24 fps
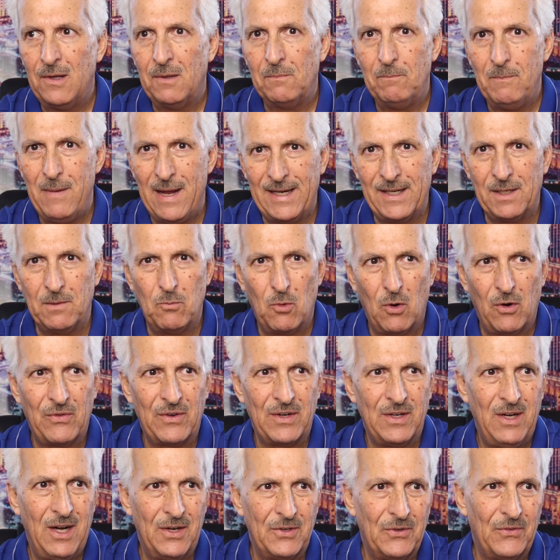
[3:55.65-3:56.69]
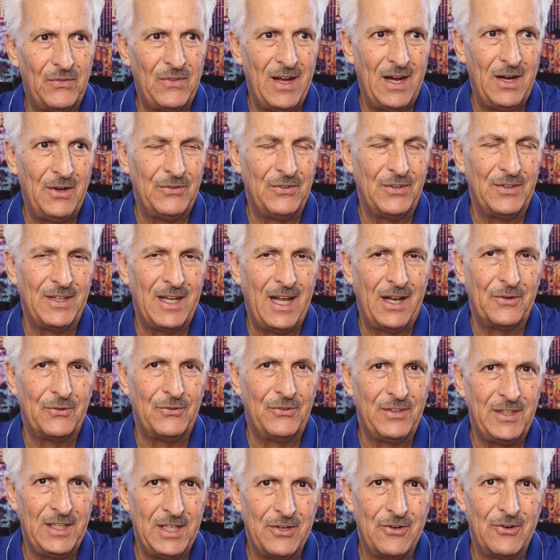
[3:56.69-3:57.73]
making more than $100,000
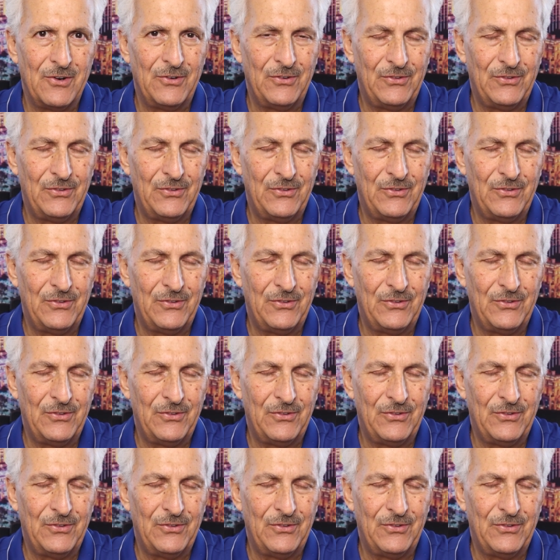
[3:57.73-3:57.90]
a year